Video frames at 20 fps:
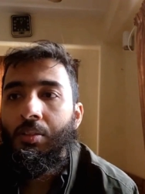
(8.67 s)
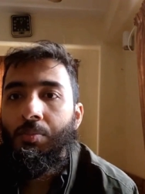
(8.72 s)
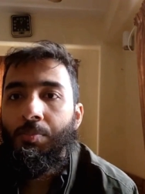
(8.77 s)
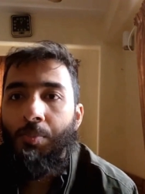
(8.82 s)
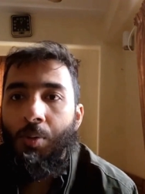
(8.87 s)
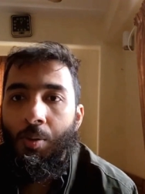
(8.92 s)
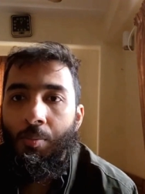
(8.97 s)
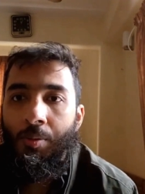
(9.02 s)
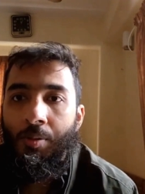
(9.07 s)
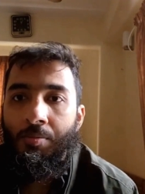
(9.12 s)

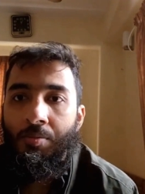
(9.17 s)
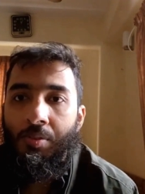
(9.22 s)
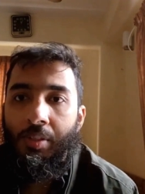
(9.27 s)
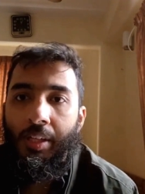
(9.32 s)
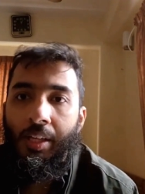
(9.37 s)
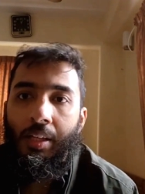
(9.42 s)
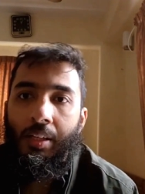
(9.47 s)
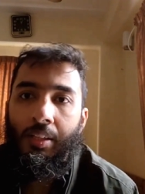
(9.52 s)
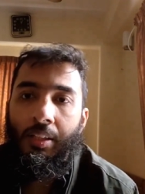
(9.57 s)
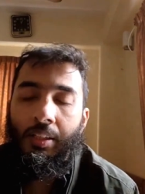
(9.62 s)
problems
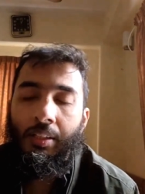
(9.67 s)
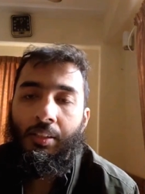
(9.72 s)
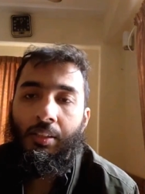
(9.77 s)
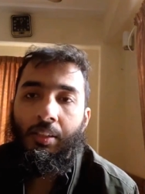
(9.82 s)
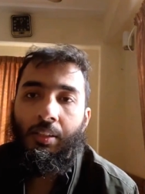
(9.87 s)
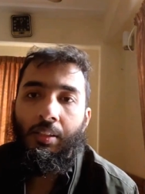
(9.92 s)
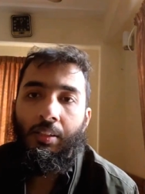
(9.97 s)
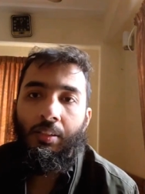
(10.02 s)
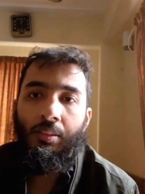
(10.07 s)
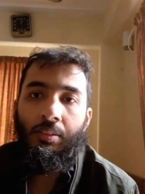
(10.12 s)
regarding
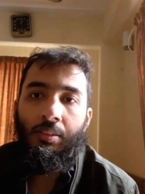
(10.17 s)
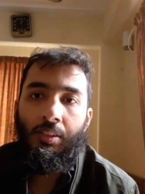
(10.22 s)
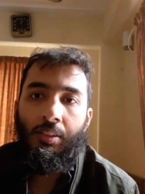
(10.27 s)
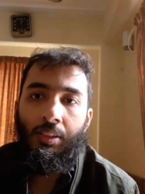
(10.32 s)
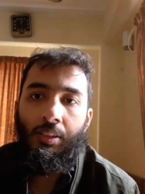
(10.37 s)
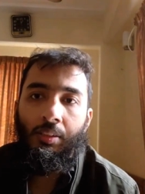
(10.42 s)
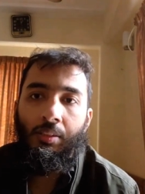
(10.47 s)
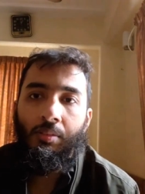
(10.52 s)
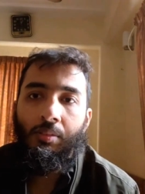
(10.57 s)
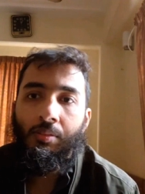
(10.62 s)

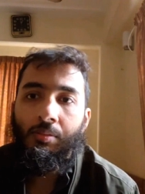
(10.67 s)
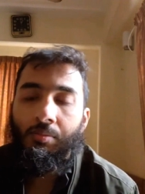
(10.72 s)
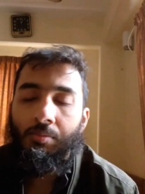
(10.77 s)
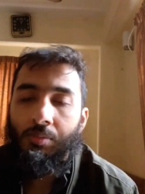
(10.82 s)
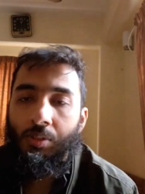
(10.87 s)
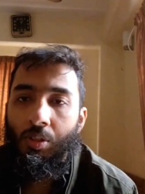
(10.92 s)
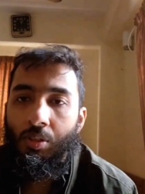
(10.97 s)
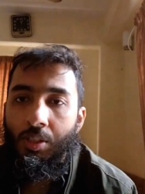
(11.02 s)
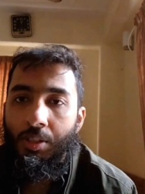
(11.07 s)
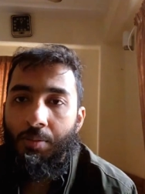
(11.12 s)
the
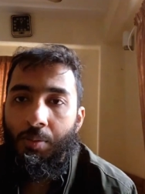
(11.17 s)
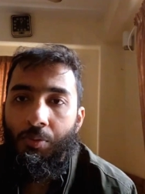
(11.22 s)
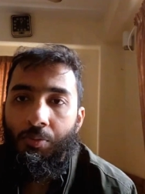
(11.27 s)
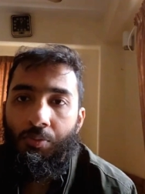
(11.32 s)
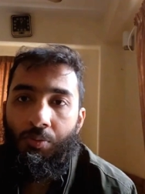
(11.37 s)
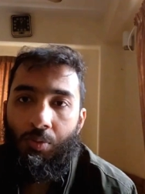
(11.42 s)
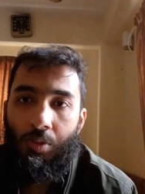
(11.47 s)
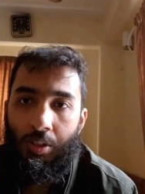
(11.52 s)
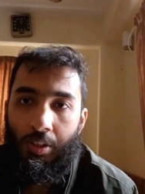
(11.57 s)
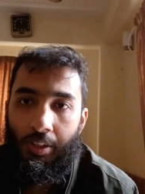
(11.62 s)
concept
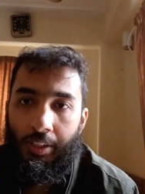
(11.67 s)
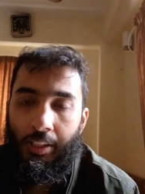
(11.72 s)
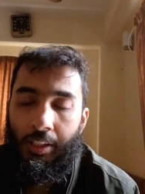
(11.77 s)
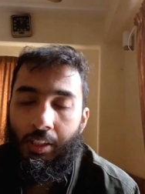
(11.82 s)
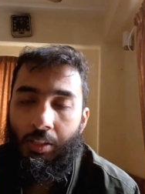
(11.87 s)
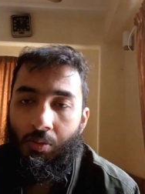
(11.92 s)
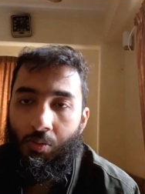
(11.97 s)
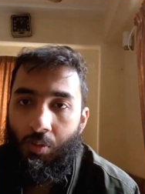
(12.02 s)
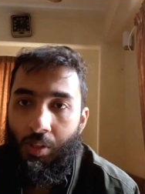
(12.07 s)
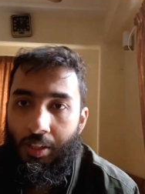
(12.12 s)
of quadratic
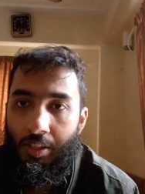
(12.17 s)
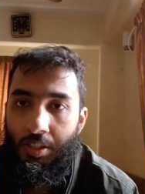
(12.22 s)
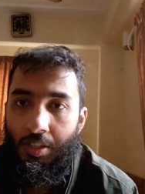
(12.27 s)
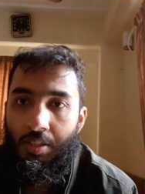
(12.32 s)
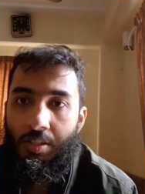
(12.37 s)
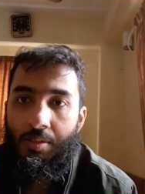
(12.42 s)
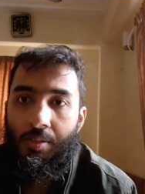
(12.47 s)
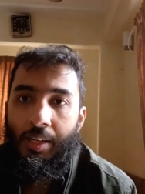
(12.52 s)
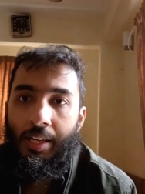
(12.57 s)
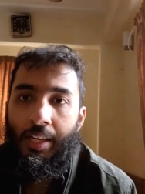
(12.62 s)

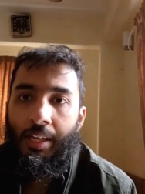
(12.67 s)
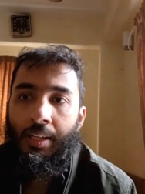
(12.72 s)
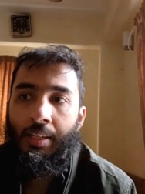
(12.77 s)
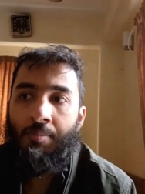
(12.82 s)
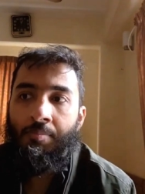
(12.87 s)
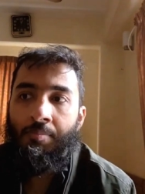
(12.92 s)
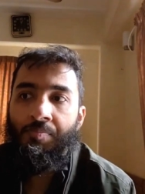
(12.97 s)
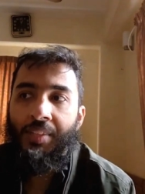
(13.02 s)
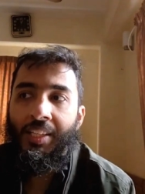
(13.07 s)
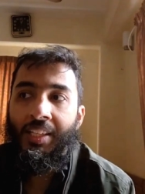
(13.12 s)
inequalities,
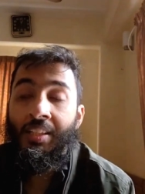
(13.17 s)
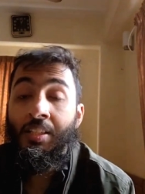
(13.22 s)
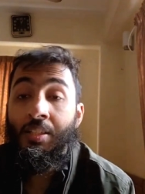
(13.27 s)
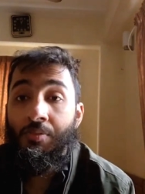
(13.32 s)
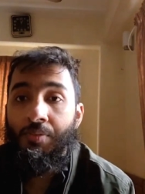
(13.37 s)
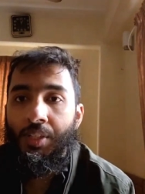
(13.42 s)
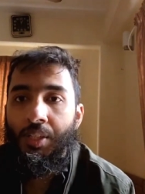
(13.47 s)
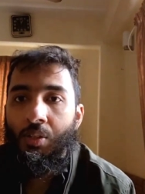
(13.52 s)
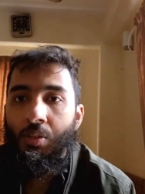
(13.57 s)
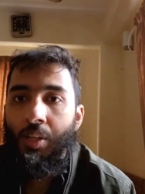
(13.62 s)
and in
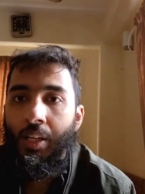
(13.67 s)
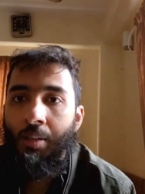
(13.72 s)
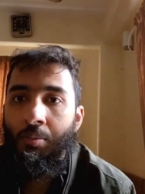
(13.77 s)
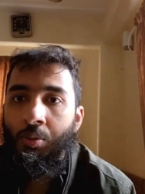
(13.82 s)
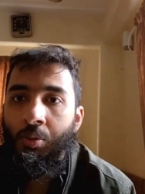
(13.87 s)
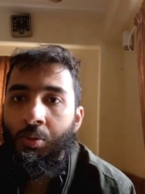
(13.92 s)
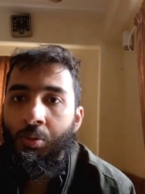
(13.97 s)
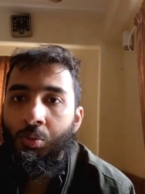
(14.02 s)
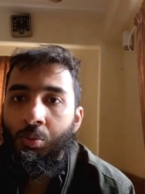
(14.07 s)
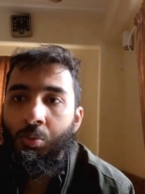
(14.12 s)
this video I'm
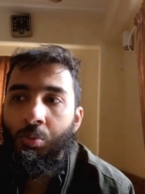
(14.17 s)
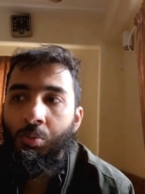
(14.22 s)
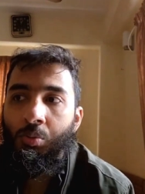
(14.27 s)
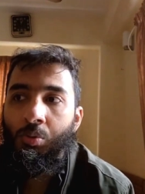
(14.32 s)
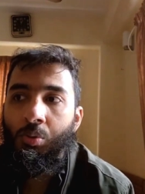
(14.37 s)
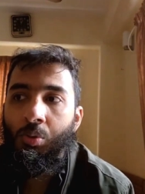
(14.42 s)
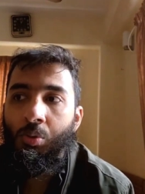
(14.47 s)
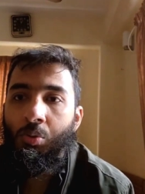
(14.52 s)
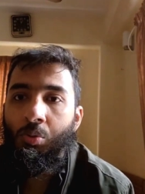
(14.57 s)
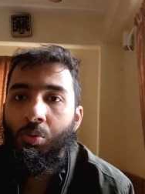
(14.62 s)
going to
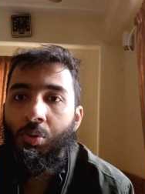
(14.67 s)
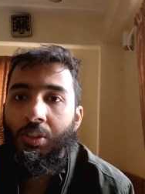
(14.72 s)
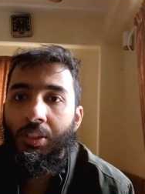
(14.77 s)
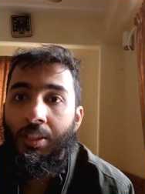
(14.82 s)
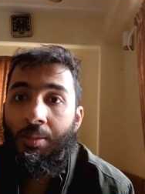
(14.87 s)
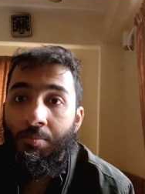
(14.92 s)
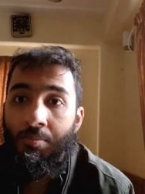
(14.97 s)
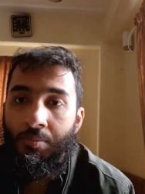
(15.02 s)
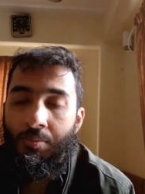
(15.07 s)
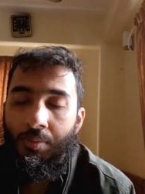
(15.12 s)
go through
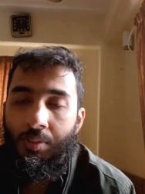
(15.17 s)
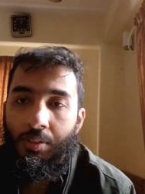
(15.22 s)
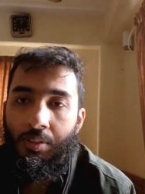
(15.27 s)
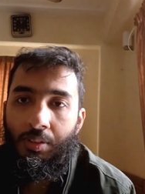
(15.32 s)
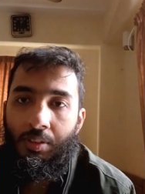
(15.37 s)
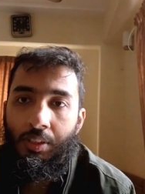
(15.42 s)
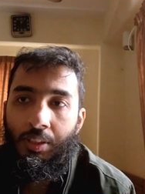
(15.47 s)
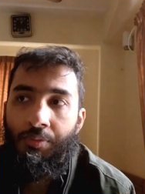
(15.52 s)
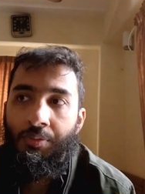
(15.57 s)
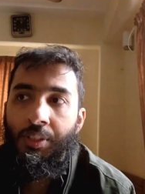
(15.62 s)
some
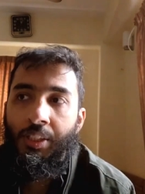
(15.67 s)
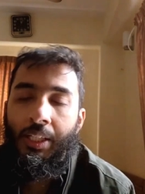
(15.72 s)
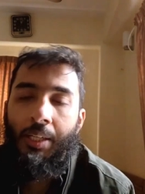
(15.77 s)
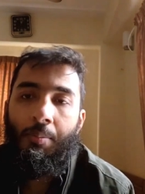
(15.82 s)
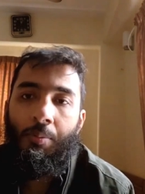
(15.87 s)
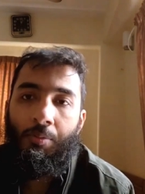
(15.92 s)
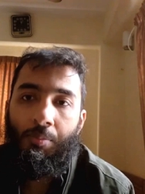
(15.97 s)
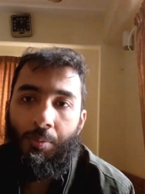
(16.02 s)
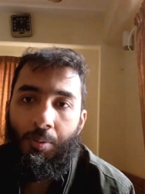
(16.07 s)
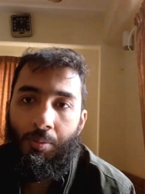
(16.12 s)
different
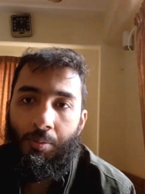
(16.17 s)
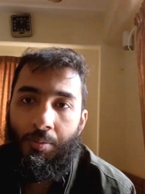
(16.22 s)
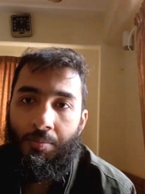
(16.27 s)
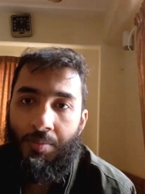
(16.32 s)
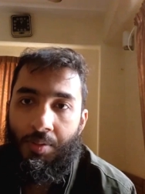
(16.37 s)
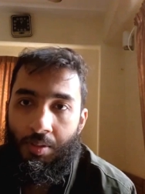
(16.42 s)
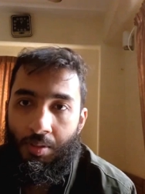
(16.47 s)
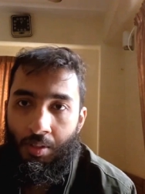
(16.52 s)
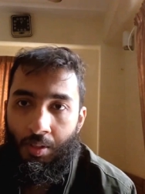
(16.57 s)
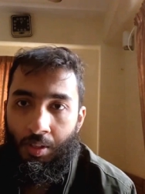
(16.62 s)
type of
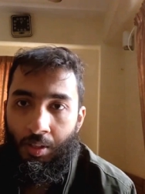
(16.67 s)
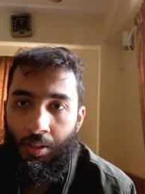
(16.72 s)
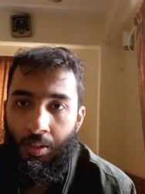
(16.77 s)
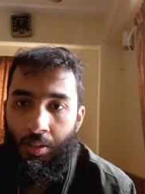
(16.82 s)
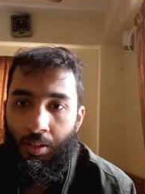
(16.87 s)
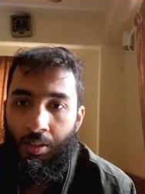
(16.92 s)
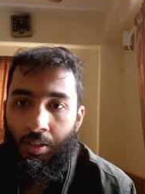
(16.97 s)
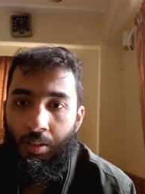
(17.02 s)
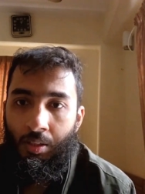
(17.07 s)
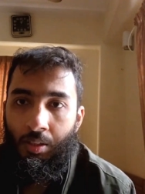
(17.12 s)
problems
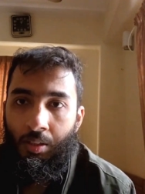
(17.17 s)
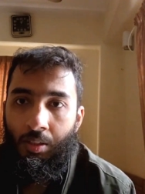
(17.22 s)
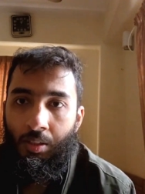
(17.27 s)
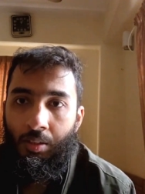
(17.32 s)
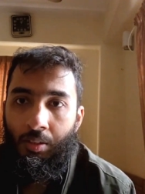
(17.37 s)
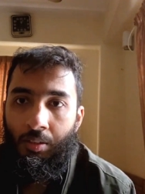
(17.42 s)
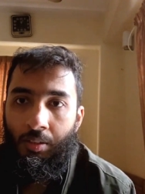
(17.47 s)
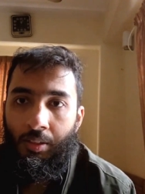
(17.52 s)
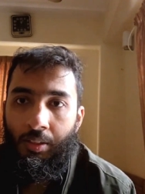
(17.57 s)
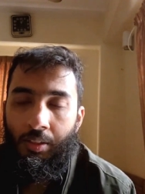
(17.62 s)

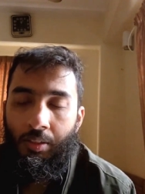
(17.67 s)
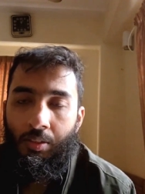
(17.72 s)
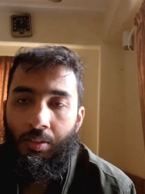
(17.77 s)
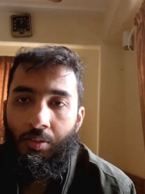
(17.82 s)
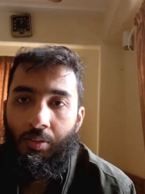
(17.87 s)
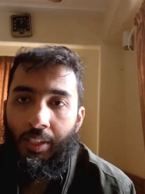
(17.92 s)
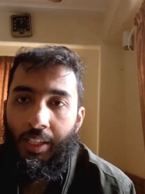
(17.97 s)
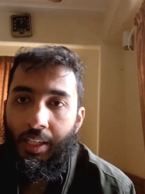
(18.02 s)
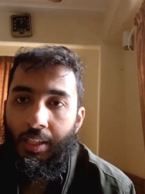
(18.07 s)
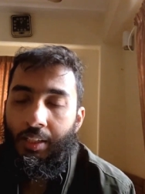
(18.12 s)
uh,
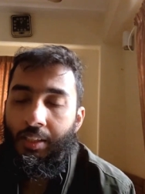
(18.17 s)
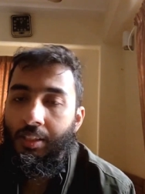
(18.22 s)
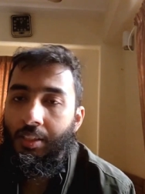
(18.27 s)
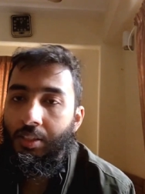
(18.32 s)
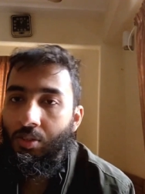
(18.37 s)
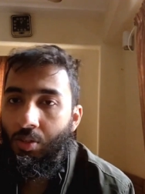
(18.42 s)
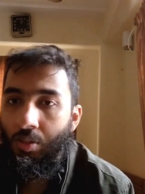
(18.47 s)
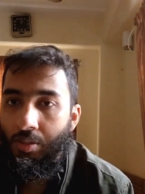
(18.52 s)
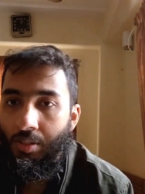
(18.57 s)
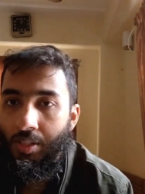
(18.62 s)
regarding
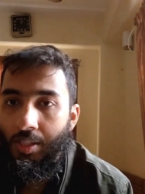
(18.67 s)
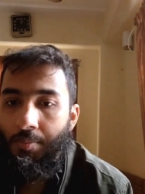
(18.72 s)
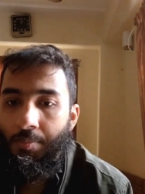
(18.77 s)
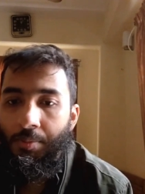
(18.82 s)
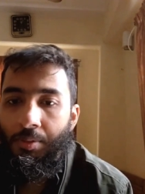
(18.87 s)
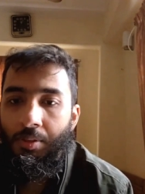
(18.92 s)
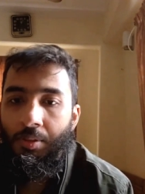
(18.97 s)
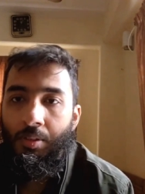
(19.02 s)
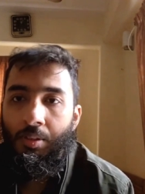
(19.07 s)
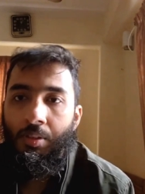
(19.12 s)
this
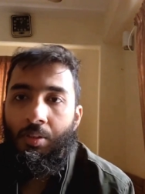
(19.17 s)
concept.